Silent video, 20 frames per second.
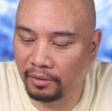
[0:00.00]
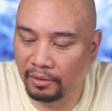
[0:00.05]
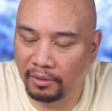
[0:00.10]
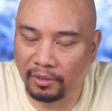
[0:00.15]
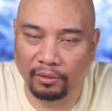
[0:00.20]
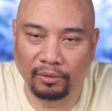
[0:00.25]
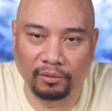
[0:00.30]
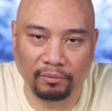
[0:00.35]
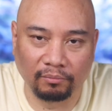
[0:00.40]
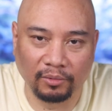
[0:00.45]

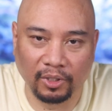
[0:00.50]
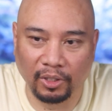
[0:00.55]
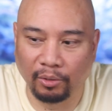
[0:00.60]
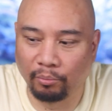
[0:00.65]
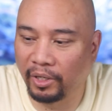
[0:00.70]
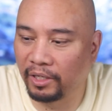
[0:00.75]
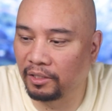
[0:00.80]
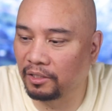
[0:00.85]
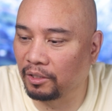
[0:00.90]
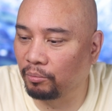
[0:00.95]
So good
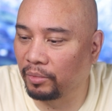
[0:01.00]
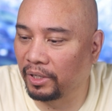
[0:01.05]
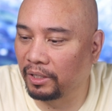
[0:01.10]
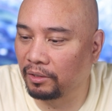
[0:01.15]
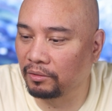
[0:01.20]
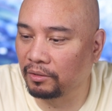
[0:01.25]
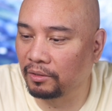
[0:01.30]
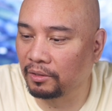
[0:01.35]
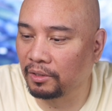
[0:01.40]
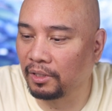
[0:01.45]
basic
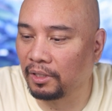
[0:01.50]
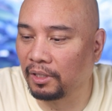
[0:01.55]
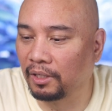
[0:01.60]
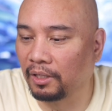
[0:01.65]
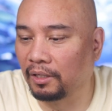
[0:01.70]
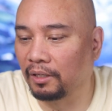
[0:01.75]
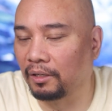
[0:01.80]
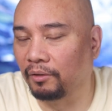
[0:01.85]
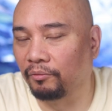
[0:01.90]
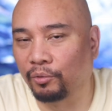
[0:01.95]
mouse.
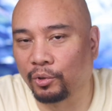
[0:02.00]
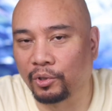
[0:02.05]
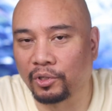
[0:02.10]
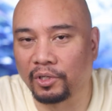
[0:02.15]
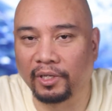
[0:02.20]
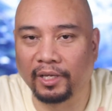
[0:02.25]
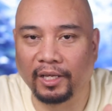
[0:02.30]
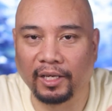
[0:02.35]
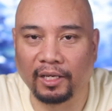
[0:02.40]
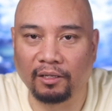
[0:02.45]

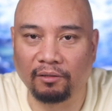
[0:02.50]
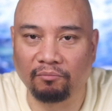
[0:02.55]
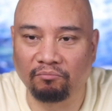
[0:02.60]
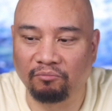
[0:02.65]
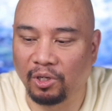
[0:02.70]
Unfortunately, again,